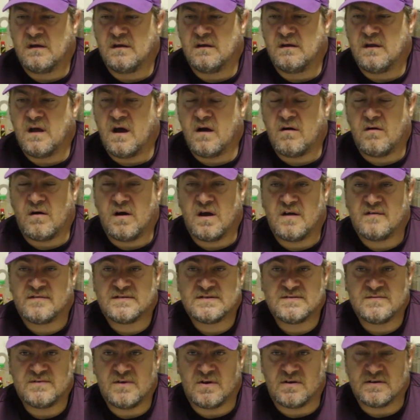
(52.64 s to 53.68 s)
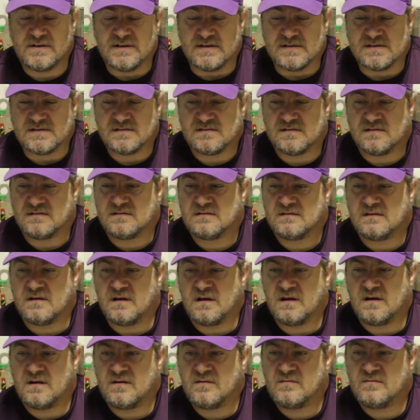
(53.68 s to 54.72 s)
Now, I have to be honest,
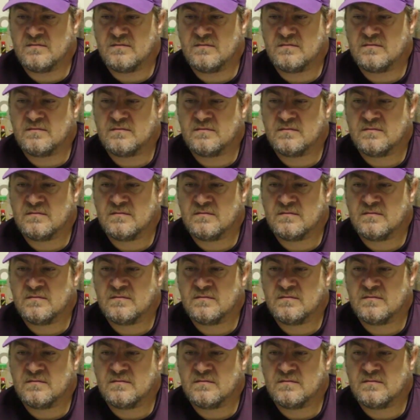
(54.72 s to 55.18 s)
the